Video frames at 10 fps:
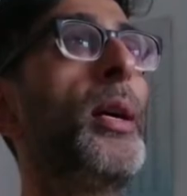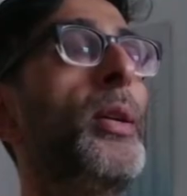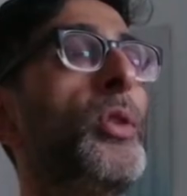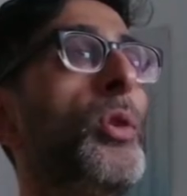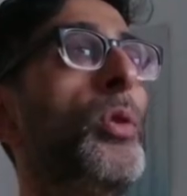And
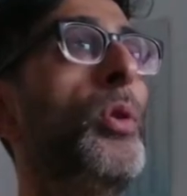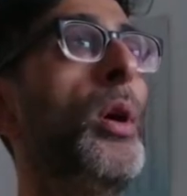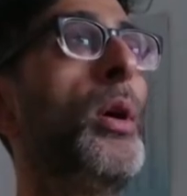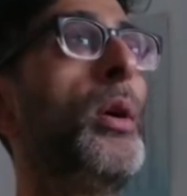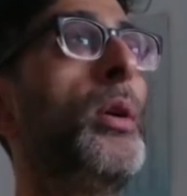so
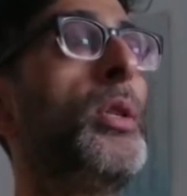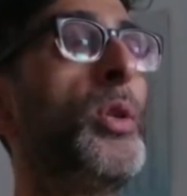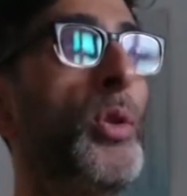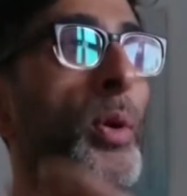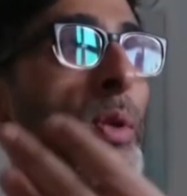
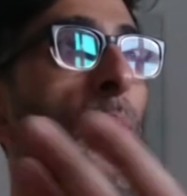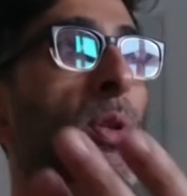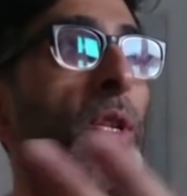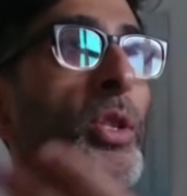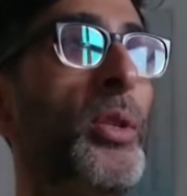she's going to
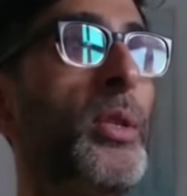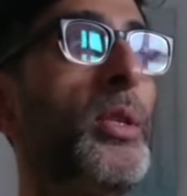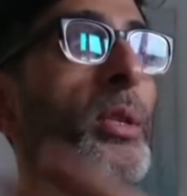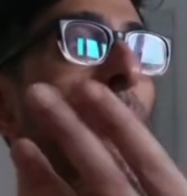auditions,